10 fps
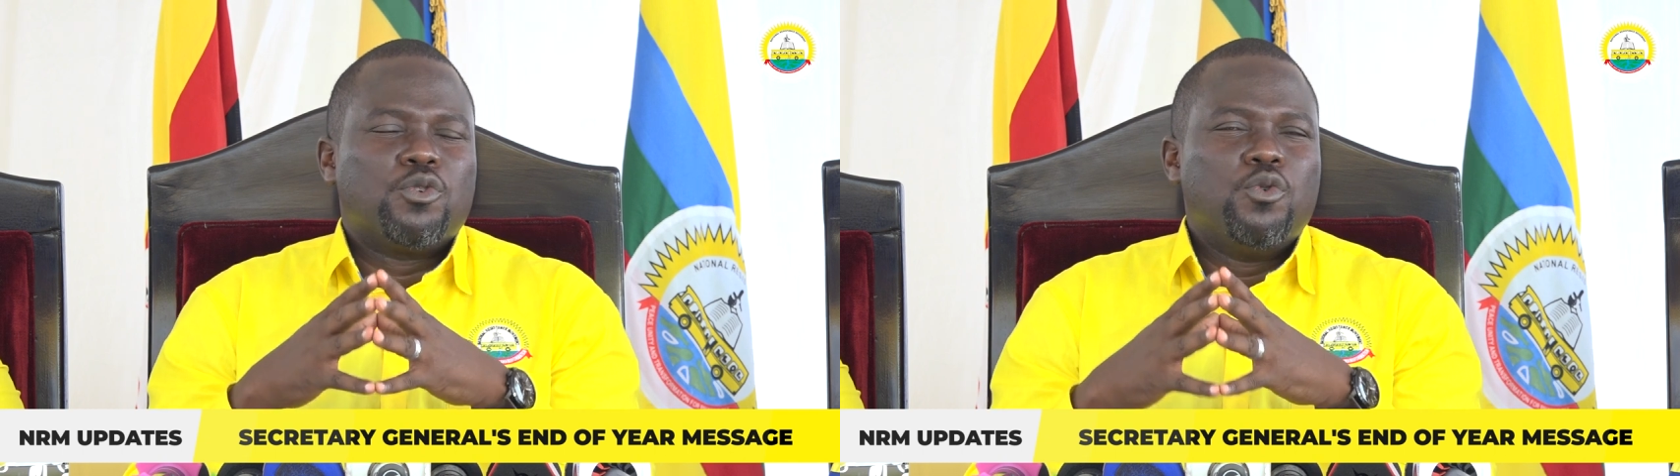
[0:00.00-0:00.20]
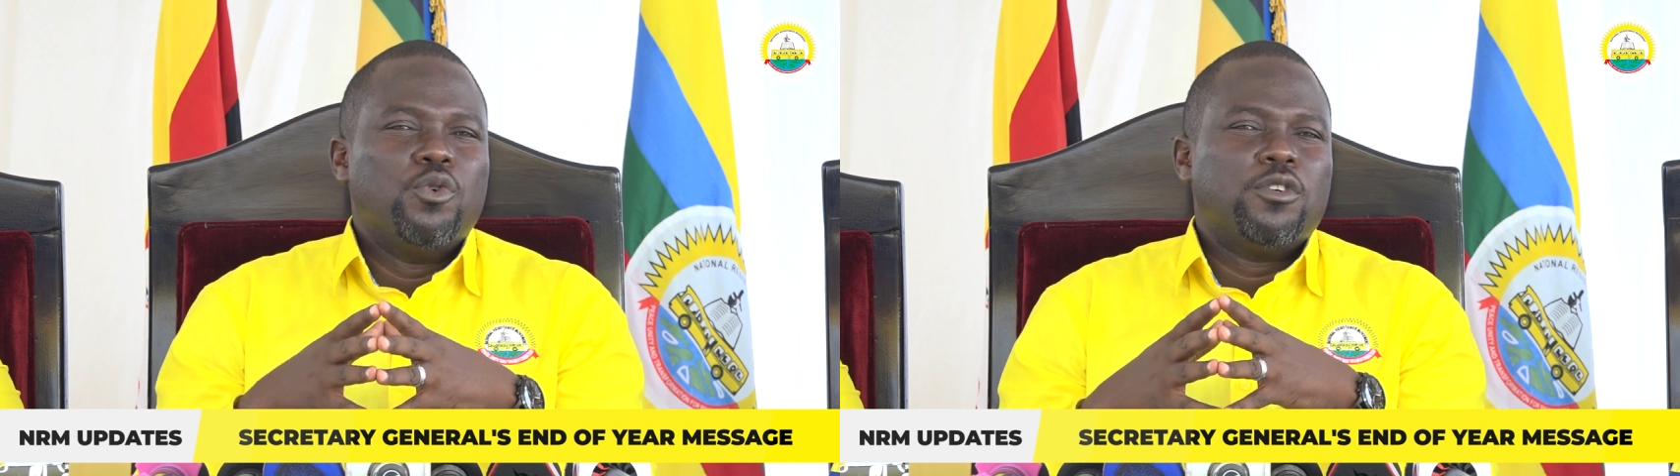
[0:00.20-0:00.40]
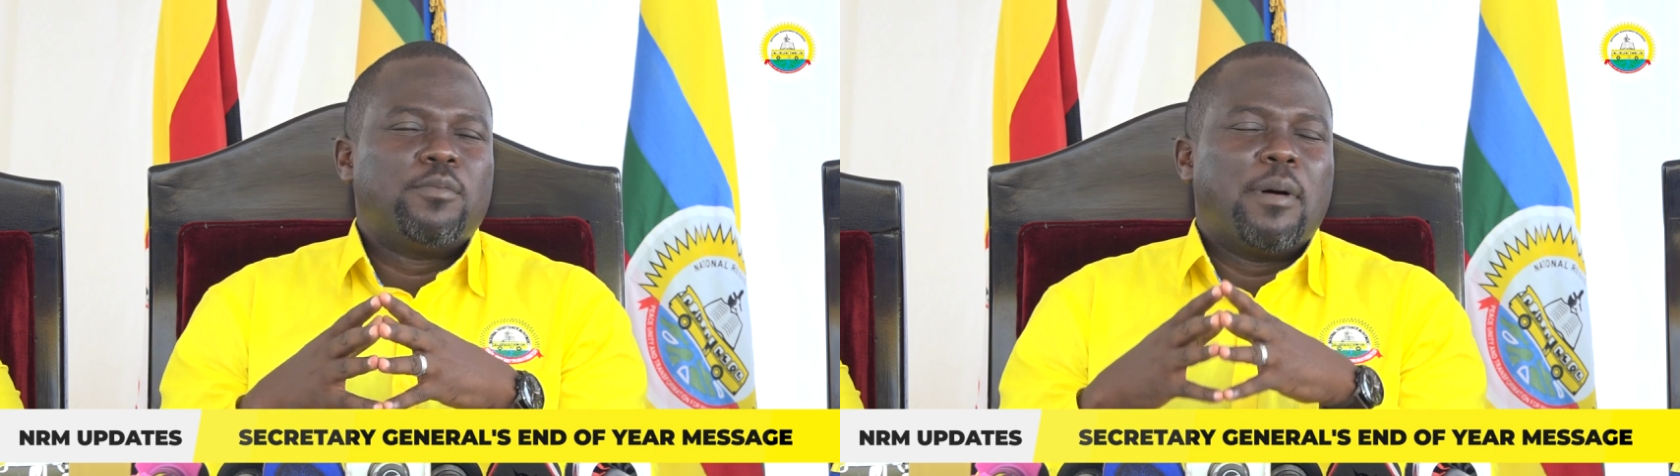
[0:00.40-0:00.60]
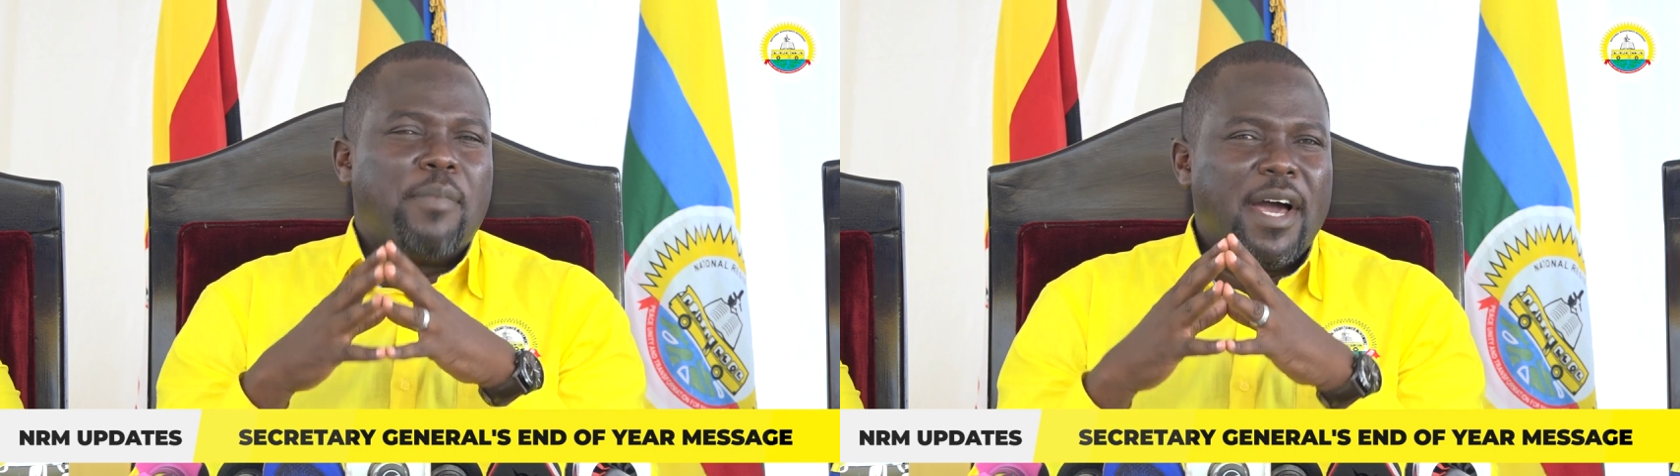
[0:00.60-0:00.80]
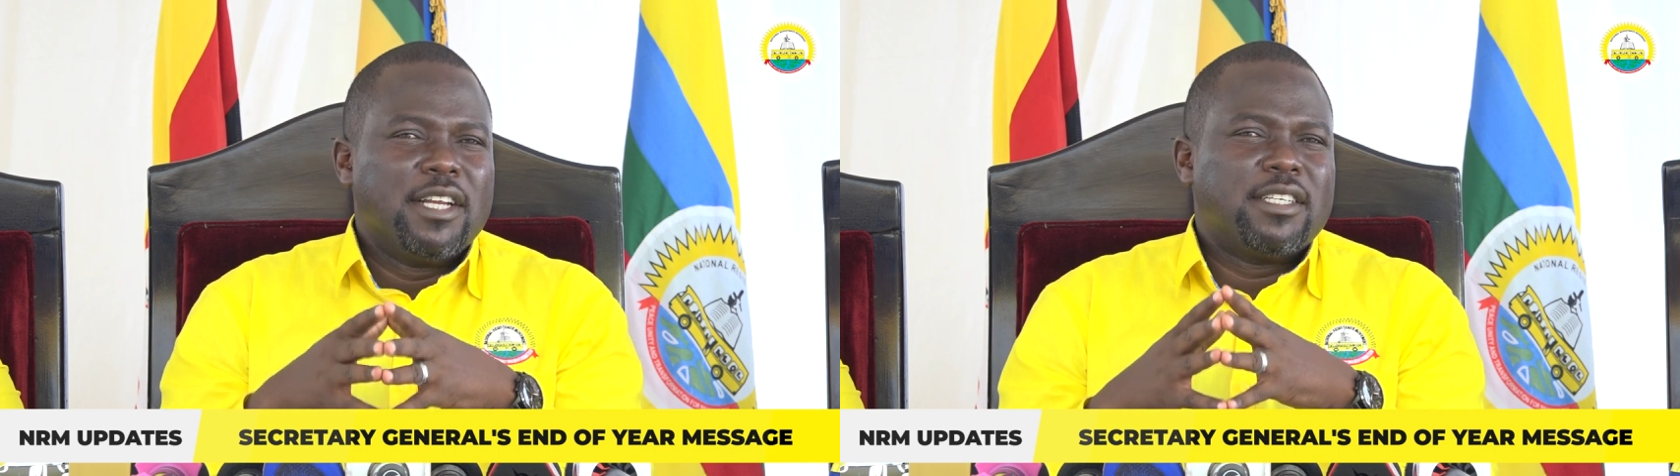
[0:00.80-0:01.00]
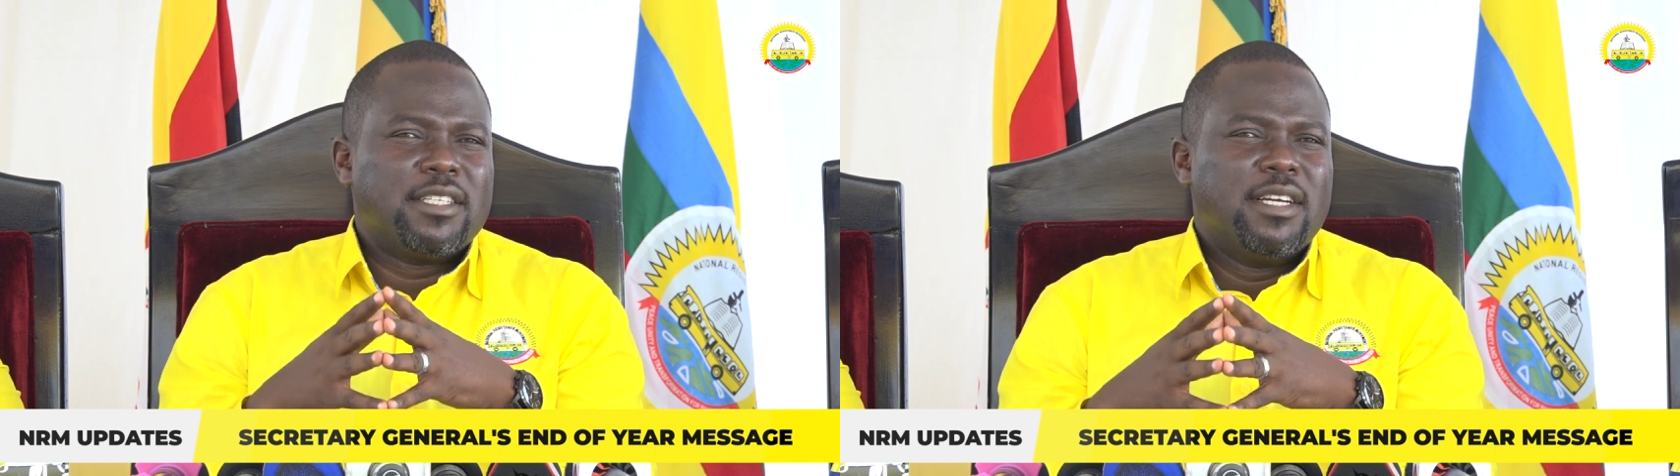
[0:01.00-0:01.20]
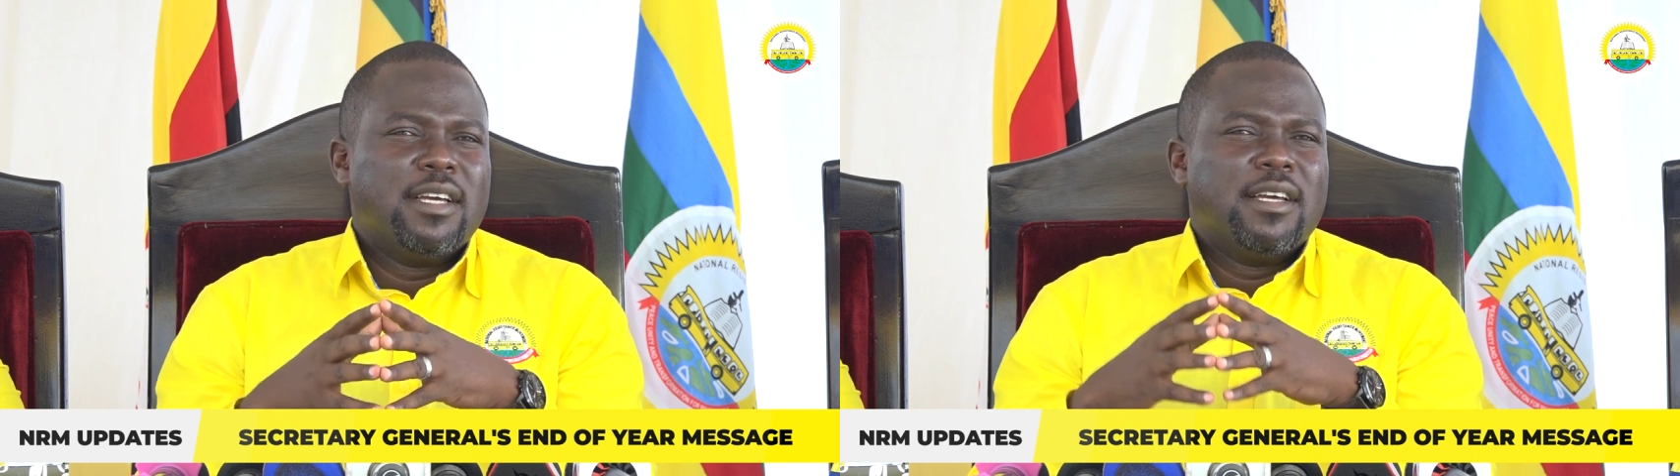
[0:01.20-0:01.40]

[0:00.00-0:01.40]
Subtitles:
schools per parish,